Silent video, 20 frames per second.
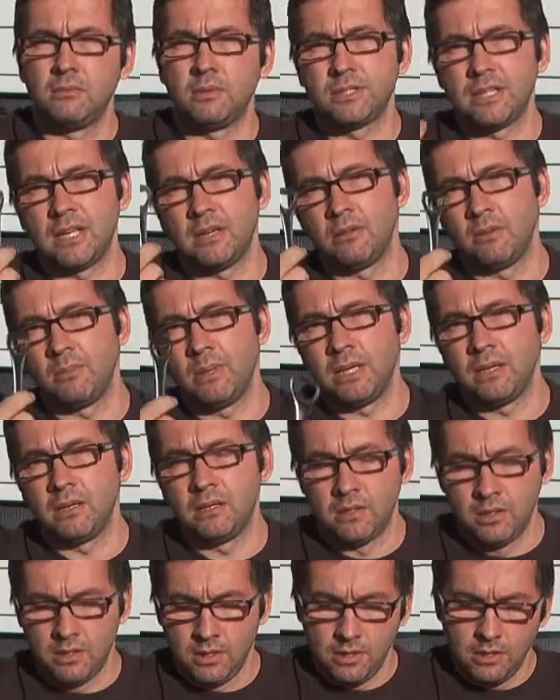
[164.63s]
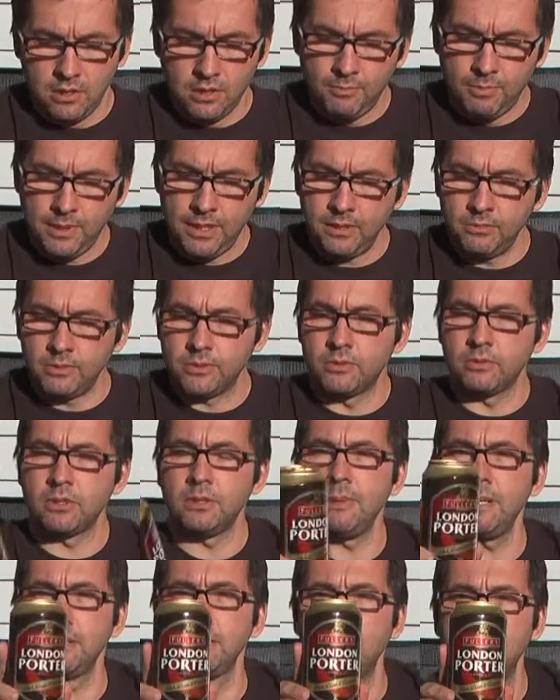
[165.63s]
what's that all about? The beer that we're
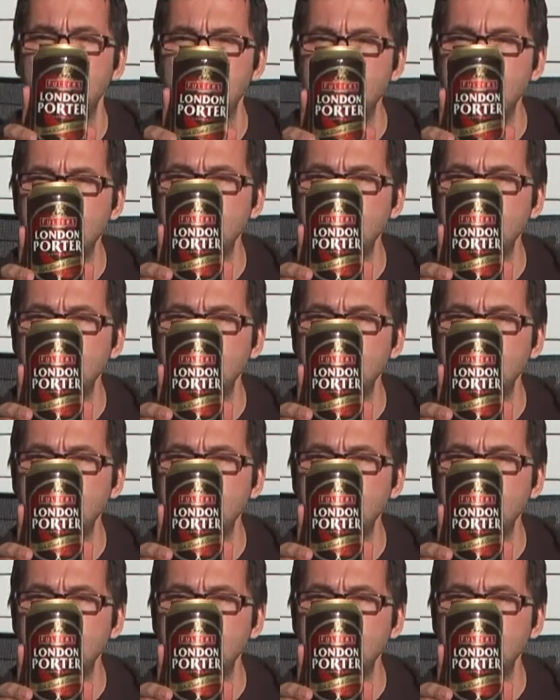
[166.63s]
talking about today